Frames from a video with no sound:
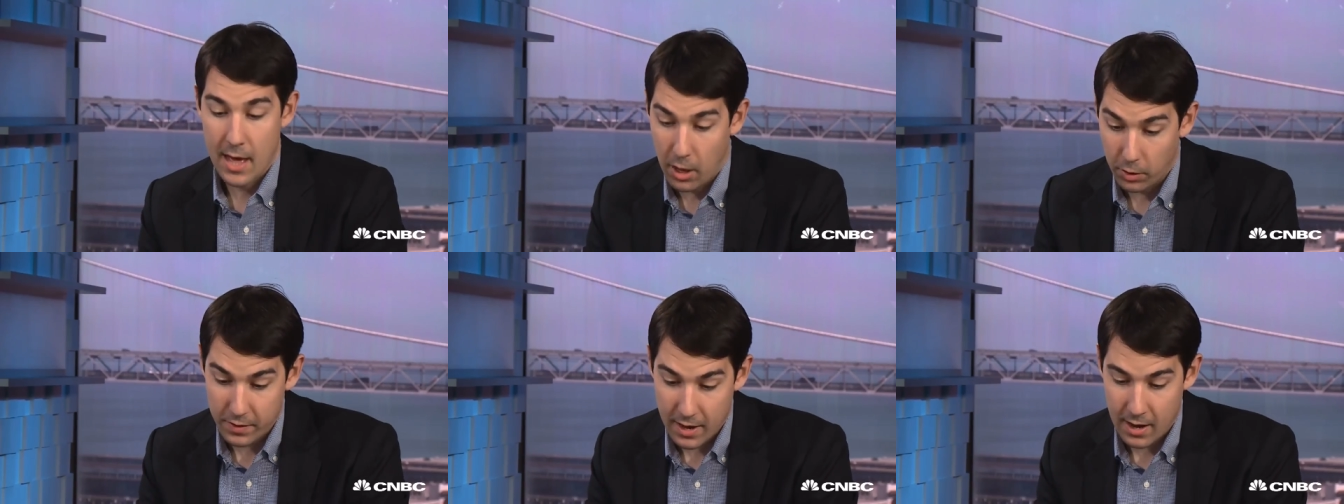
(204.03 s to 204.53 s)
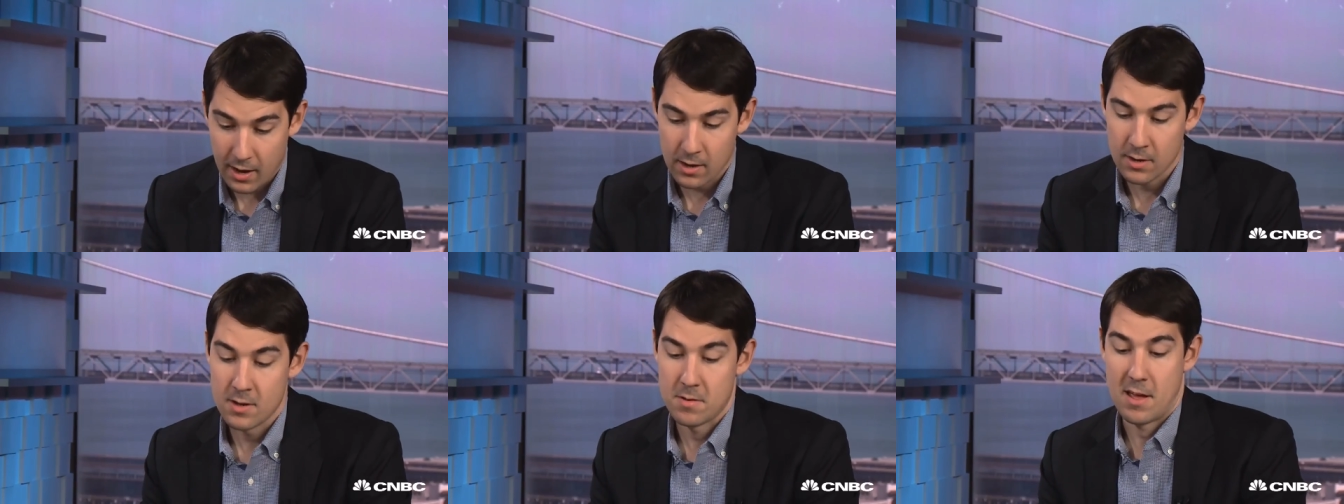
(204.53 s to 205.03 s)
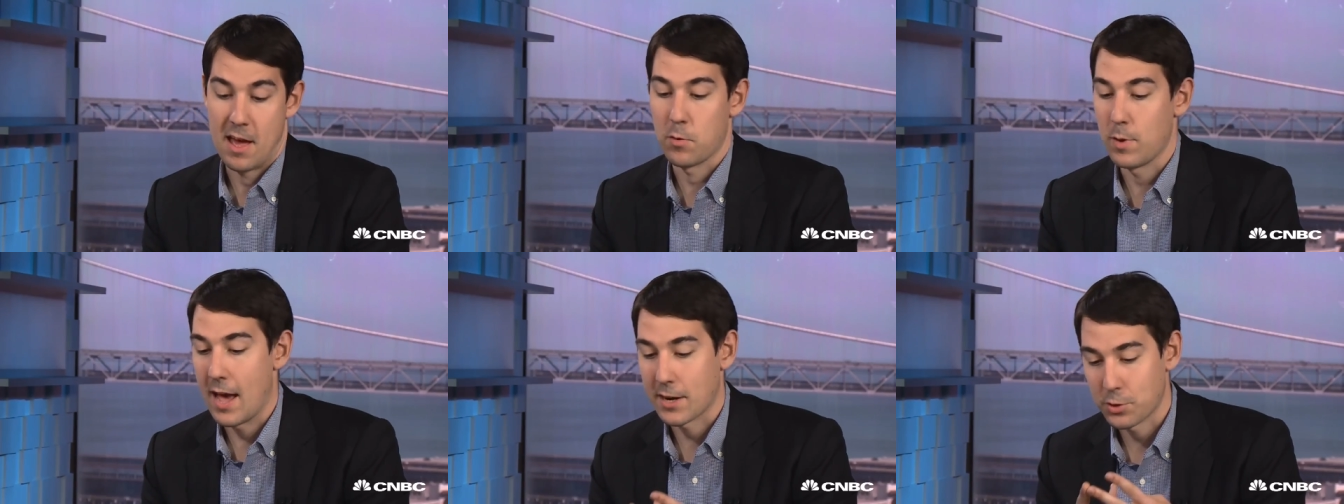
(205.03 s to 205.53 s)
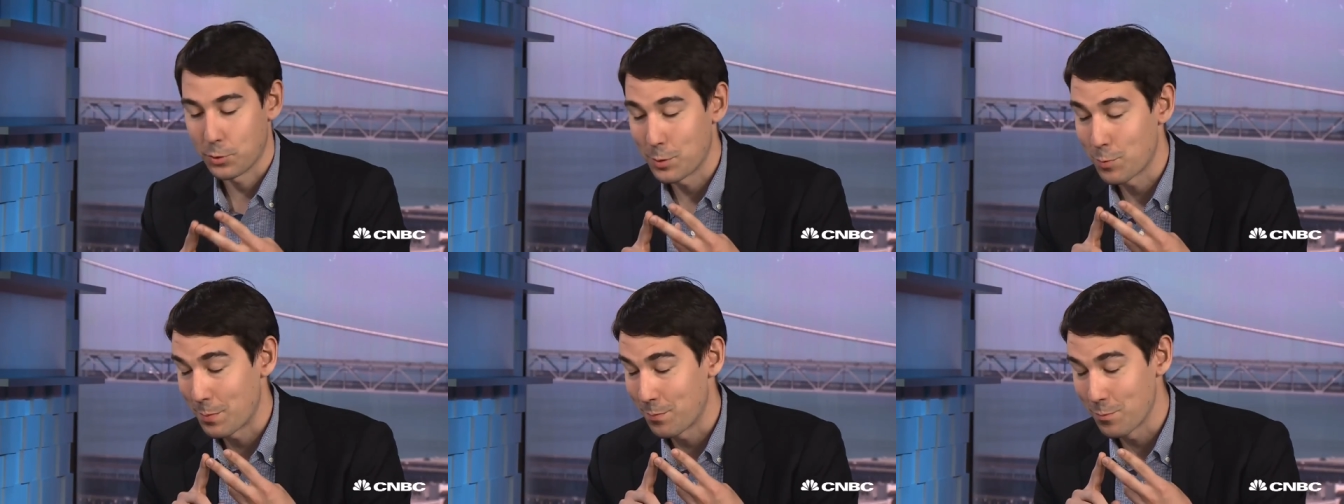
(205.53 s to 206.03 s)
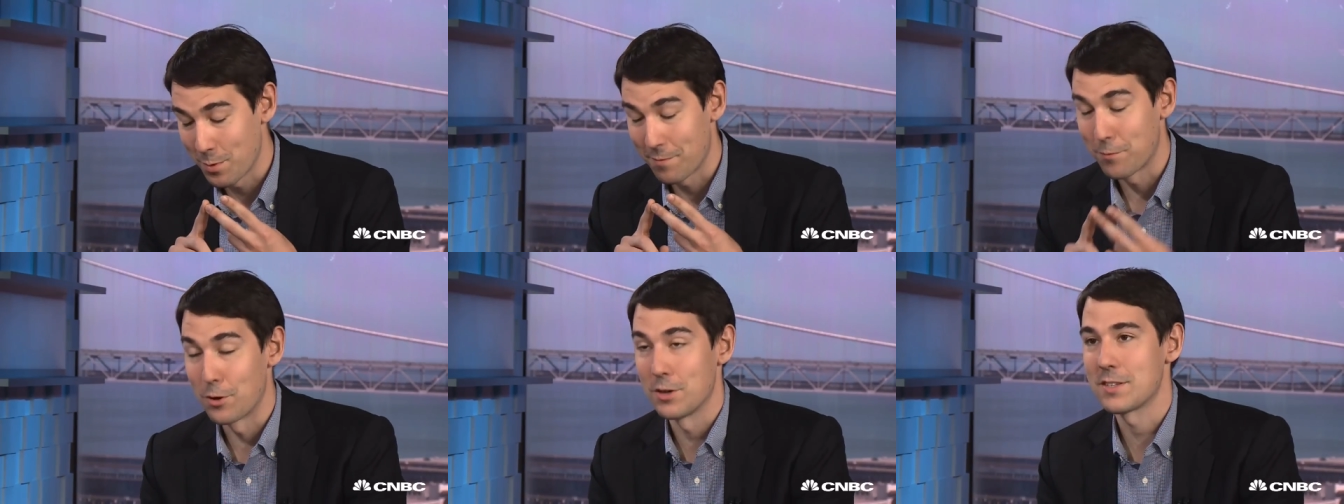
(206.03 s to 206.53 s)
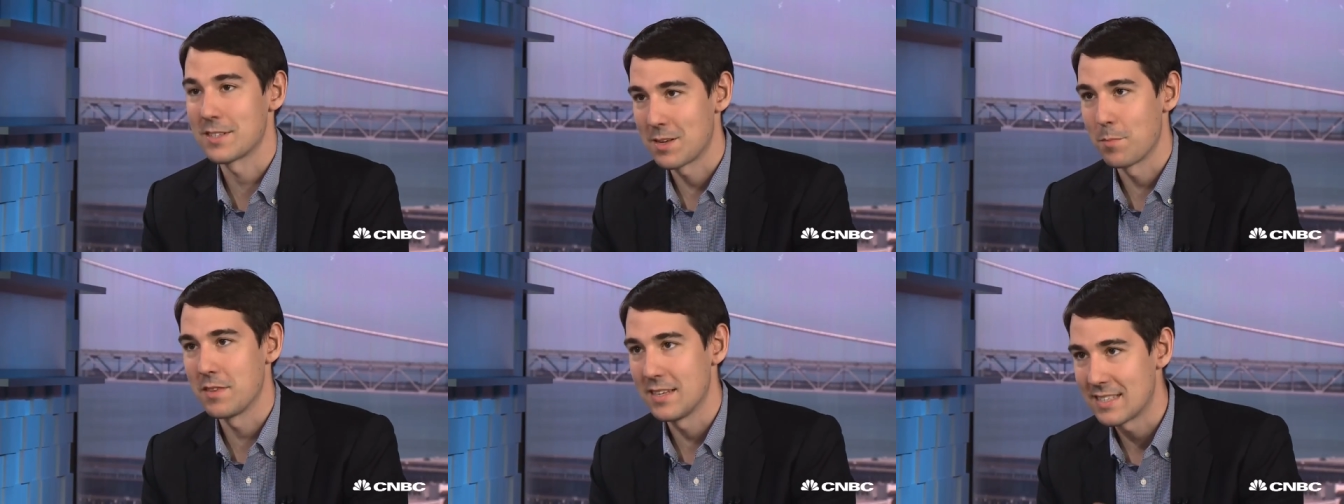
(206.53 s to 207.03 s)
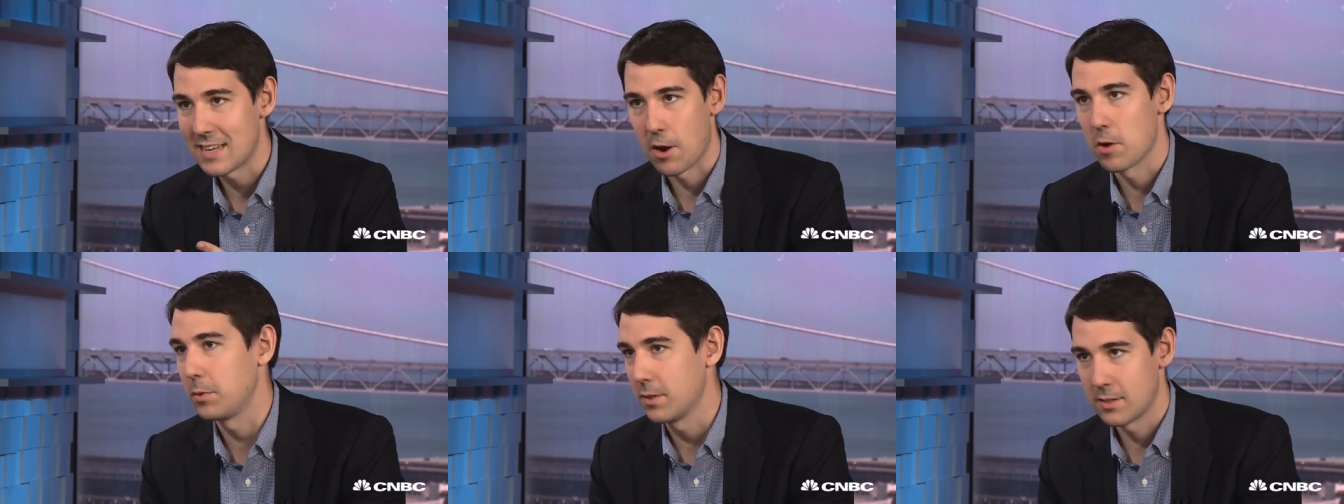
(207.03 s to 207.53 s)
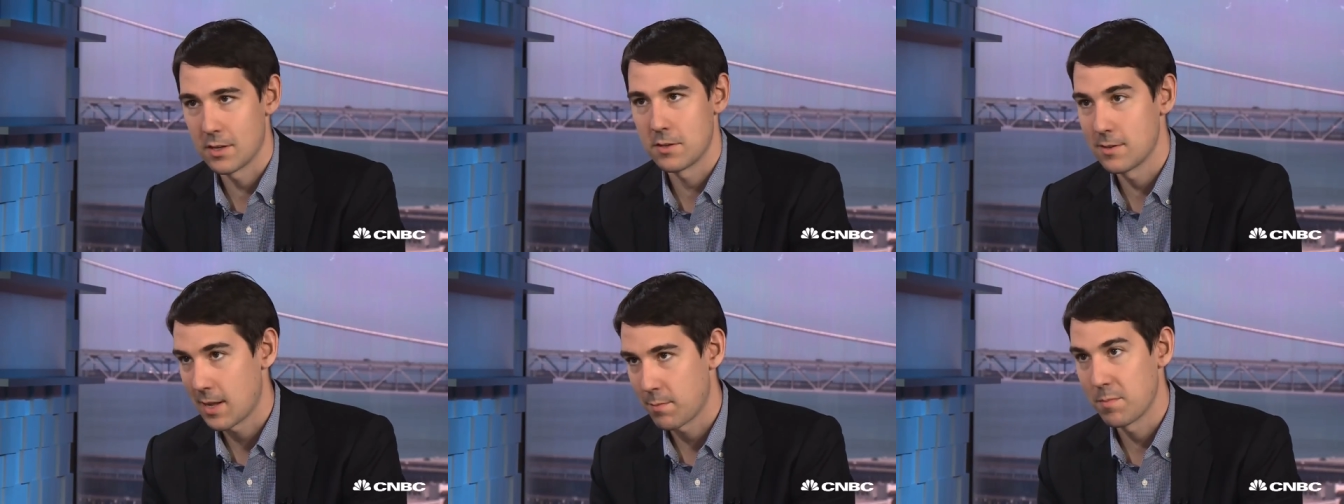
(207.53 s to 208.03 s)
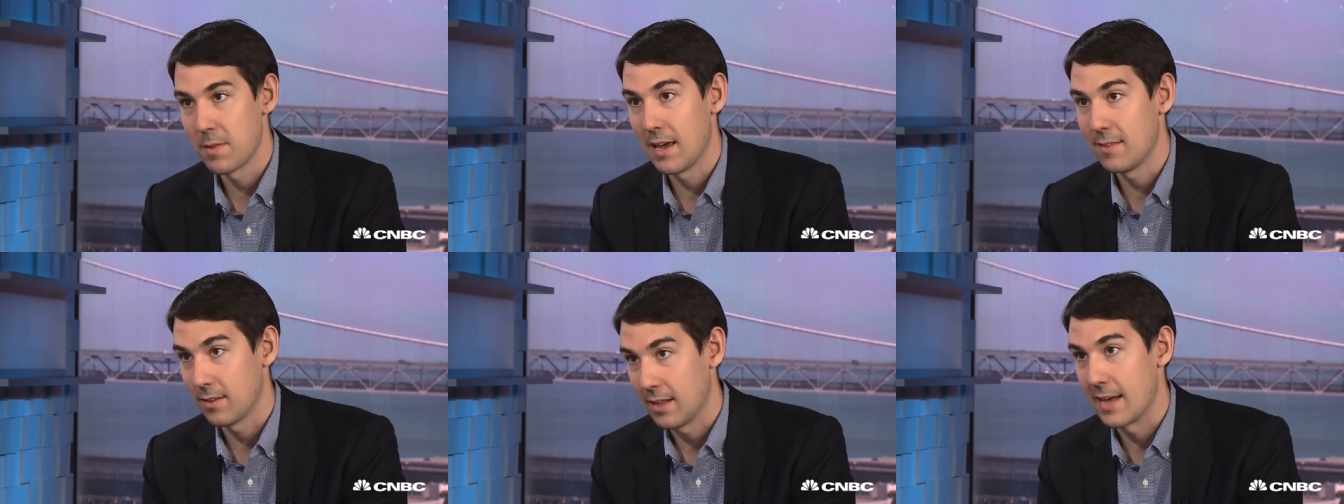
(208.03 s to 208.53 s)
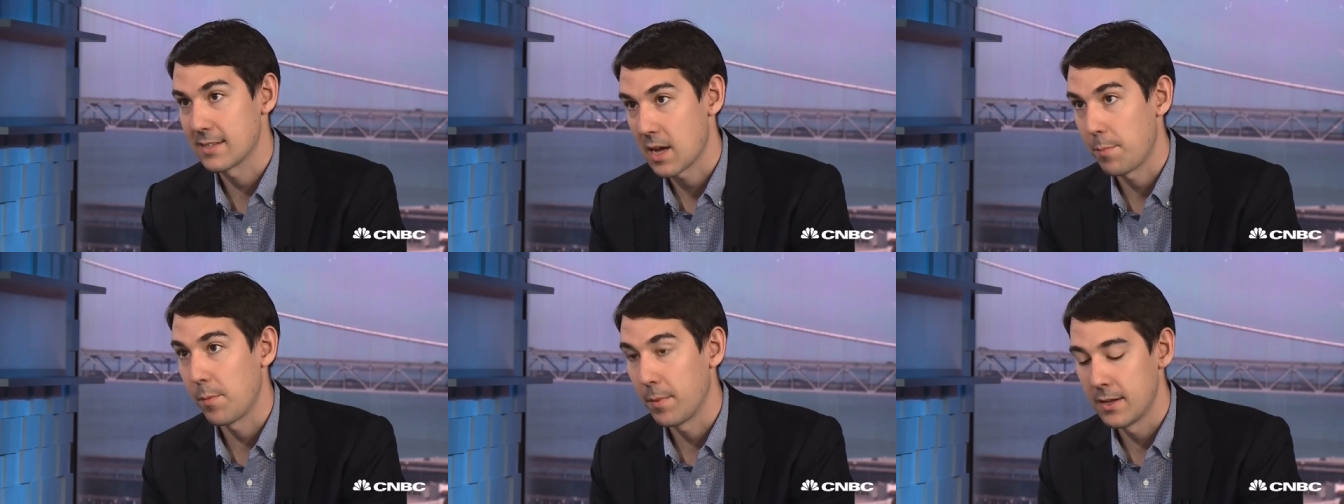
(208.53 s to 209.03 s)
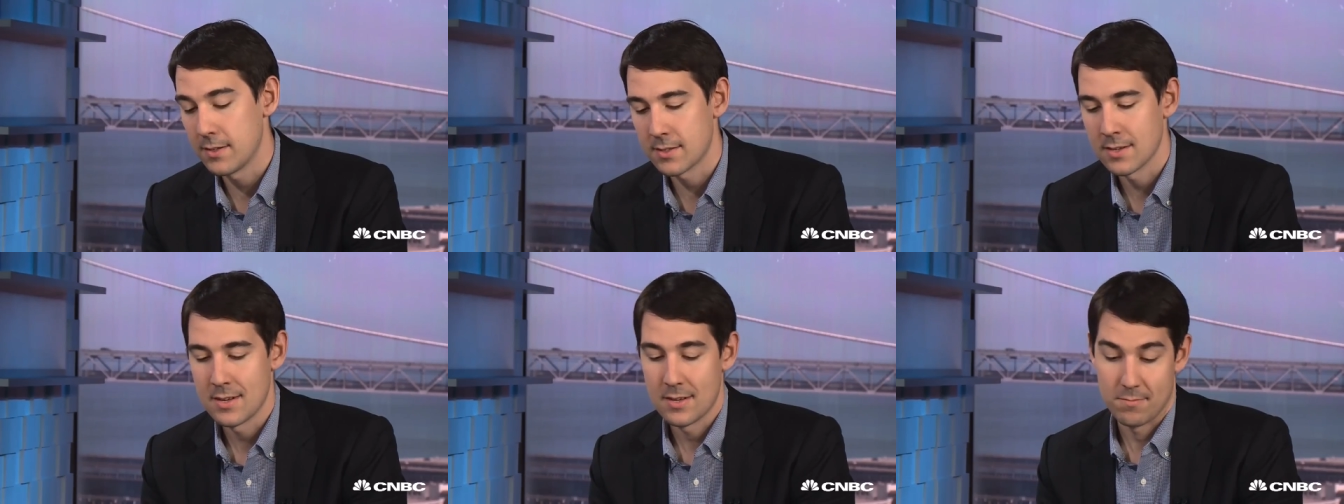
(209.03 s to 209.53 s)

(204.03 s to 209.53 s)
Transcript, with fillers: Healthcare, how do we actually re reverse some of these terrible decisions that have been made in the last couple months?